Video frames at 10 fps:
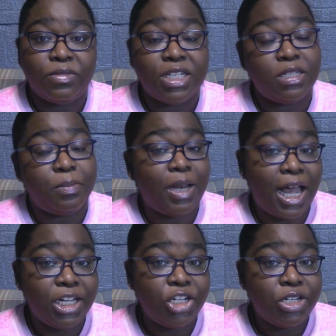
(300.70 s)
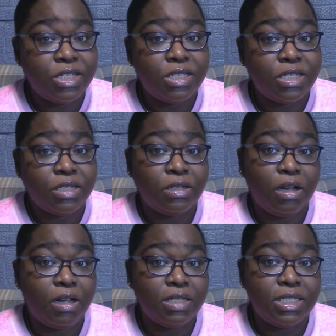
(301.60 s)
suppliers
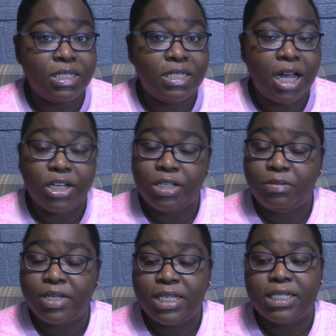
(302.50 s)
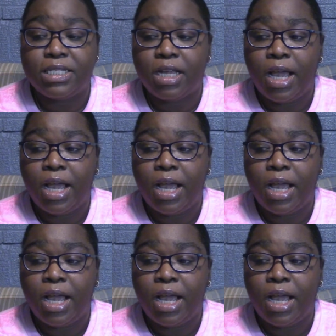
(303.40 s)
on this document,